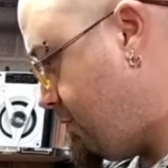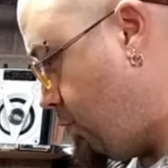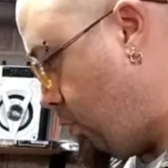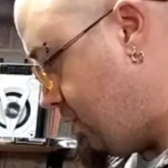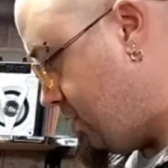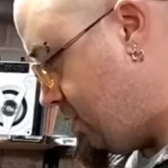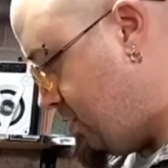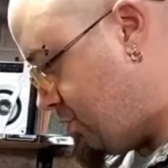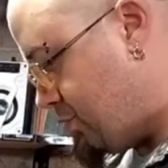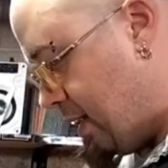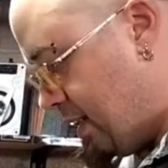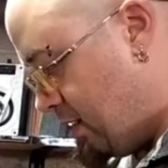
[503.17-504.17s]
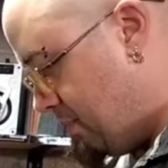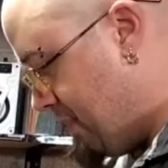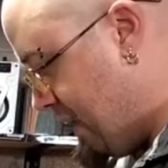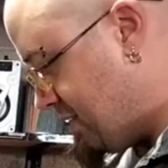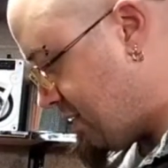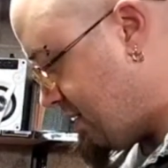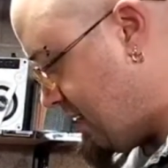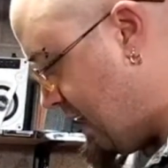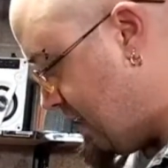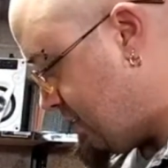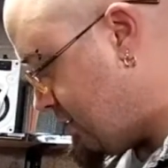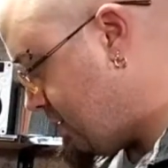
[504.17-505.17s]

once these dry I'll mask that,